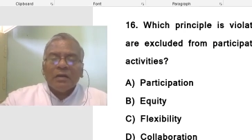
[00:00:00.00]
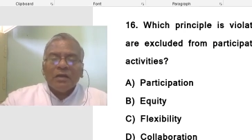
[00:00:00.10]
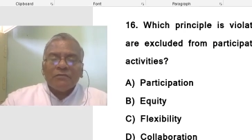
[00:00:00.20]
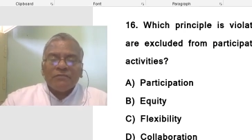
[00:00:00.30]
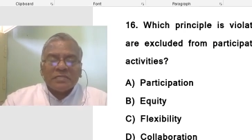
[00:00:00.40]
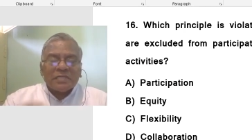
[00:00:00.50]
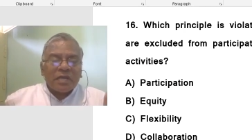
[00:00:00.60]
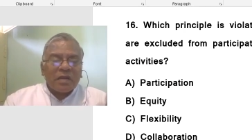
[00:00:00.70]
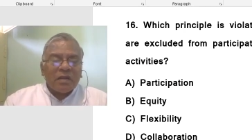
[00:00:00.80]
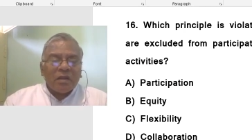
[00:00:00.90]

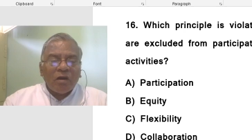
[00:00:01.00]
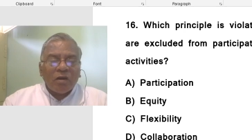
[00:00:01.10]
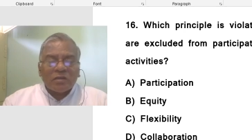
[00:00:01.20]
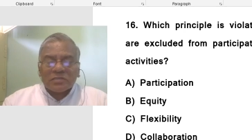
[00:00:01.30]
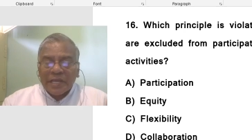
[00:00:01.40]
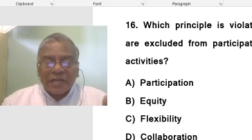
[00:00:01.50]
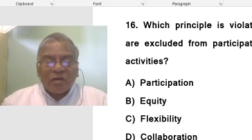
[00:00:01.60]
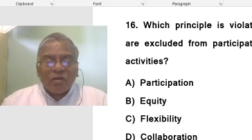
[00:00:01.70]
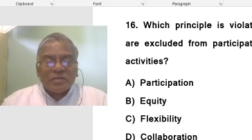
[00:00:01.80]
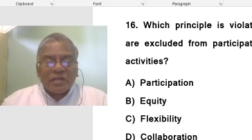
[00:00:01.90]
physical or
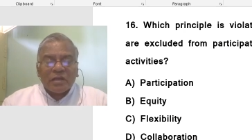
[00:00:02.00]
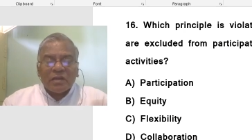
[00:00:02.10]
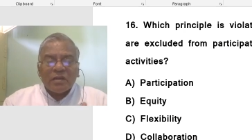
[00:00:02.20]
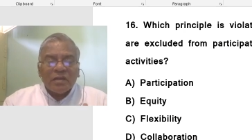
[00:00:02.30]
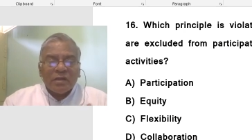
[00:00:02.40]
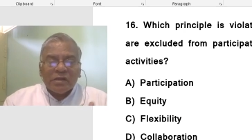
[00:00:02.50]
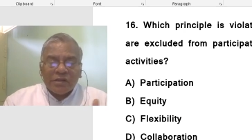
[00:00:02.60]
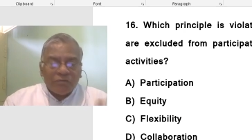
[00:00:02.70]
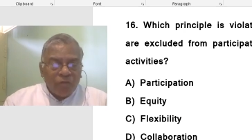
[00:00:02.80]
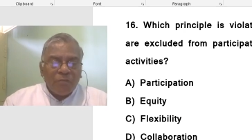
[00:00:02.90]
psychological
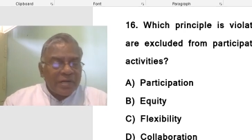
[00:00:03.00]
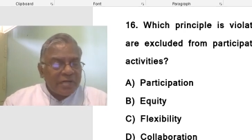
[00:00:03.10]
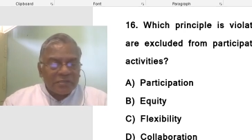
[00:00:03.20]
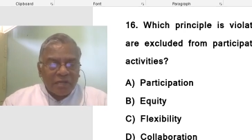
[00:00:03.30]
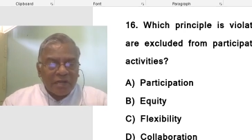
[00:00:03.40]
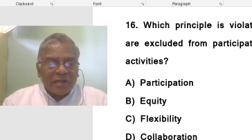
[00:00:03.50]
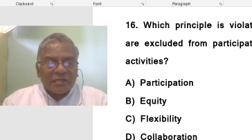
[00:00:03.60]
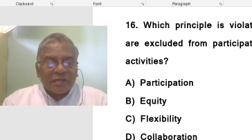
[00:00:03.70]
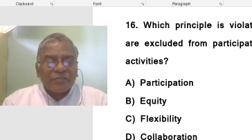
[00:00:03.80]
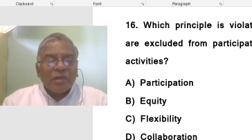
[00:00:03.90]
deformities or
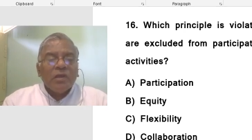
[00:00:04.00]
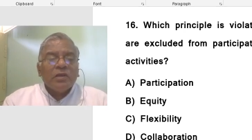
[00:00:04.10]
anything.